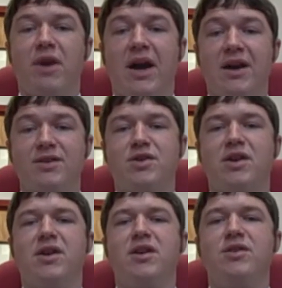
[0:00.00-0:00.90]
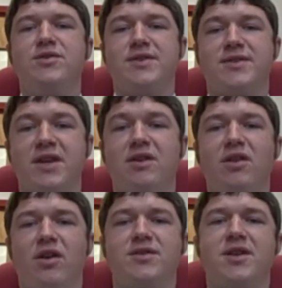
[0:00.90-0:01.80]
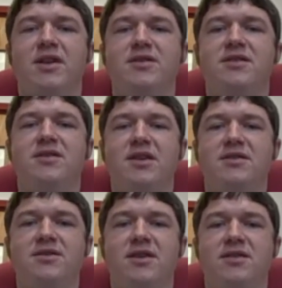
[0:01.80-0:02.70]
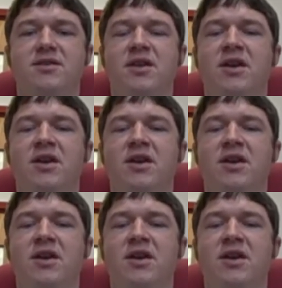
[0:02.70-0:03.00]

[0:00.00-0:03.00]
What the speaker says: actually use a single isolated data set.